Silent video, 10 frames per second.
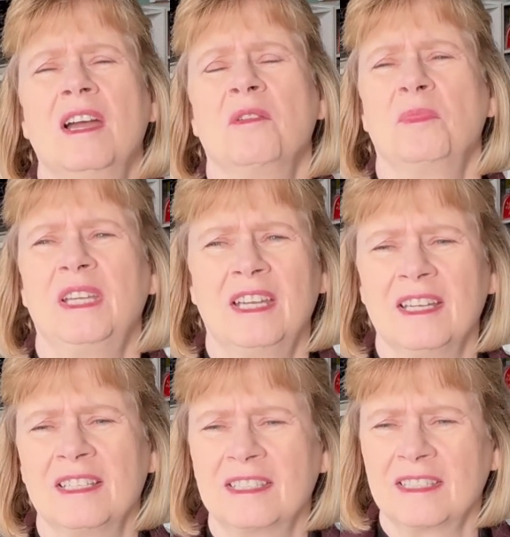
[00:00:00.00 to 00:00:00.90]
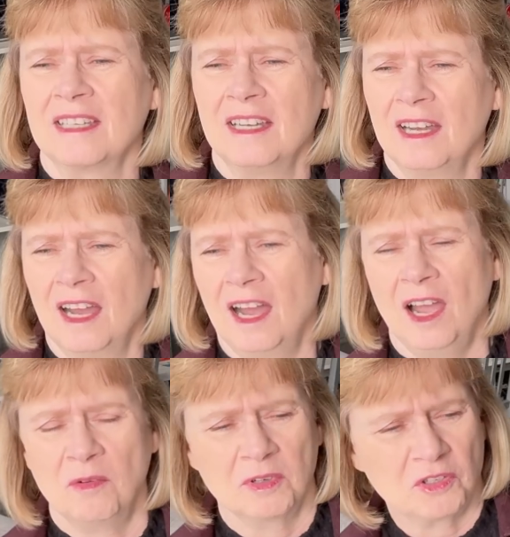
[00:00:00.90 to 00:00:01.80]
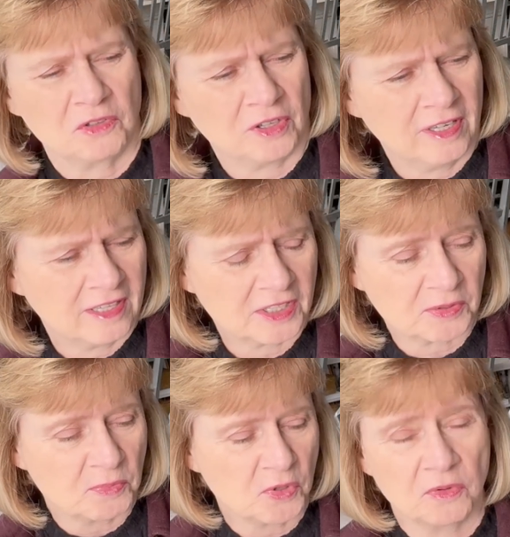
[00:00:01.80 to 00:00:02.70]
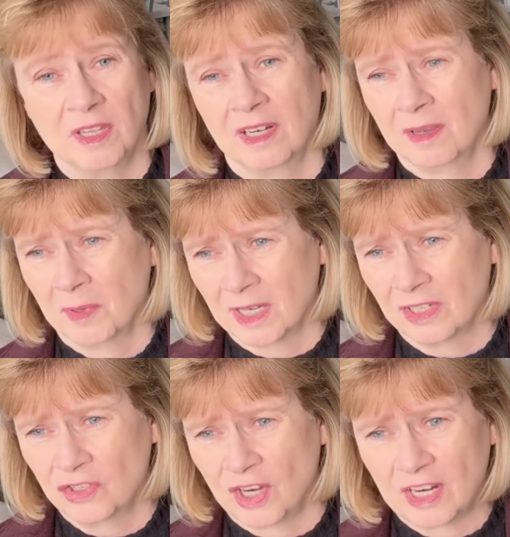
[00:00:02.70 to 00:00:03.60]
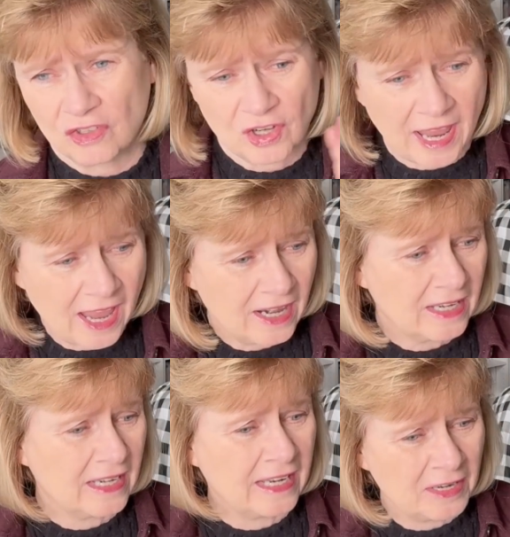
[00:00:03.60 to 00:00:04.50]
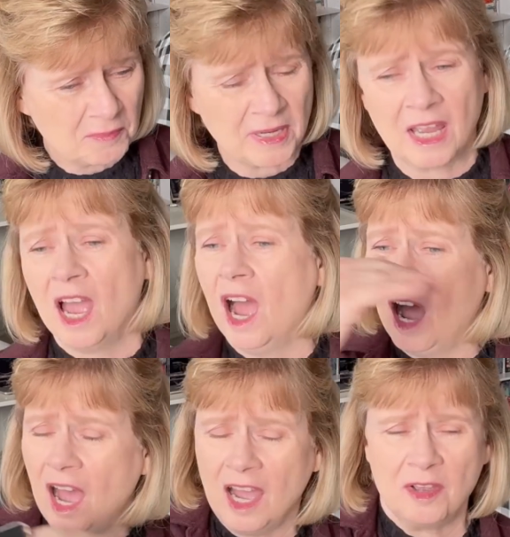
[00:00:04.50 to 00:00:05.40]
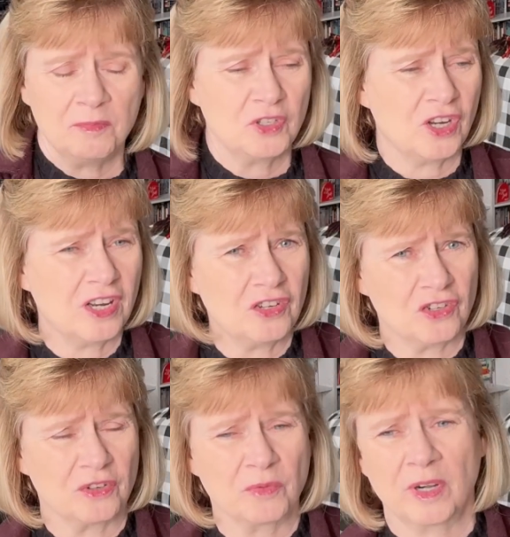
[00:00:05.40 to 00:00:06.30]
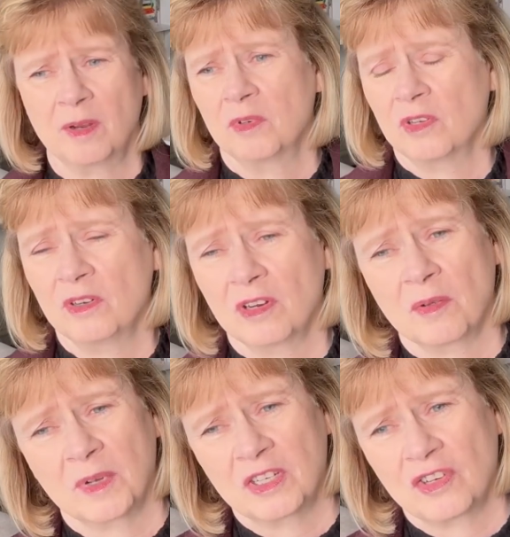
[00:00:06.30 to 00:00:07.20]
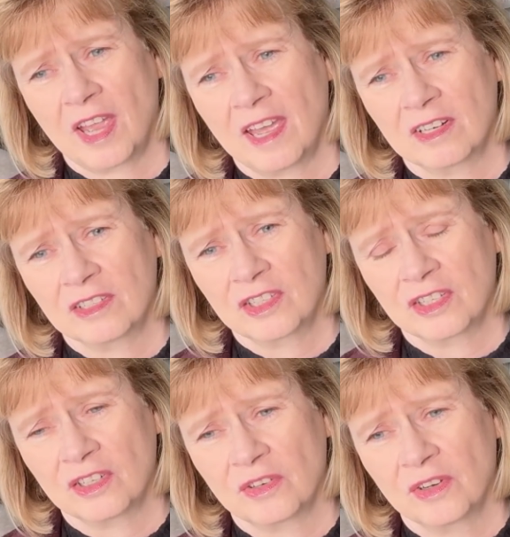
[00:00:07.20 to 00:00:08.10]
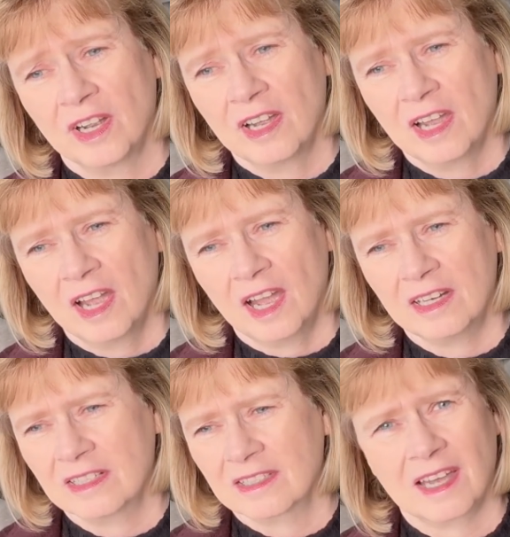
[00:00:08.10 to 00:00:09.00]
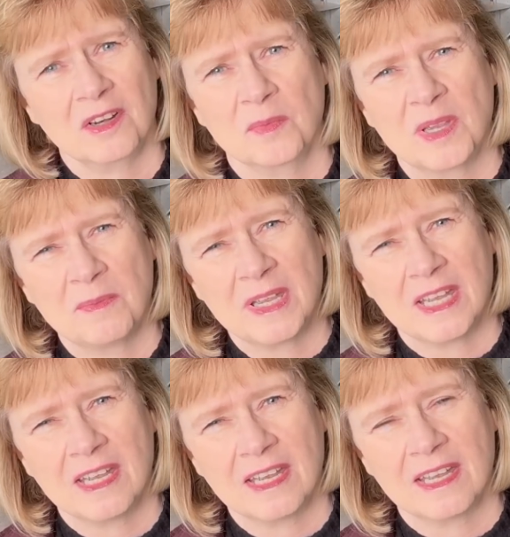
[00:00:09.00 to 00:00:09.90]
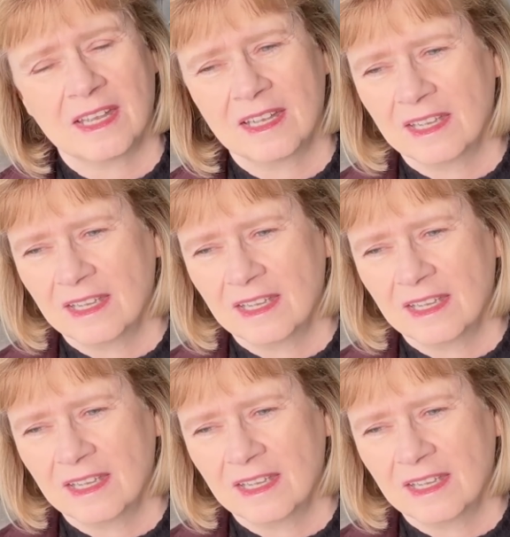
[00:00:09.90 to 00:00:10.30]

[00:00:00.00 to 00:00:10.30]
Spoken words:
because I was sure in this mood that I'm going to change, and it hit me. I'm changing what I'm doing on my channel too. I just got to be me.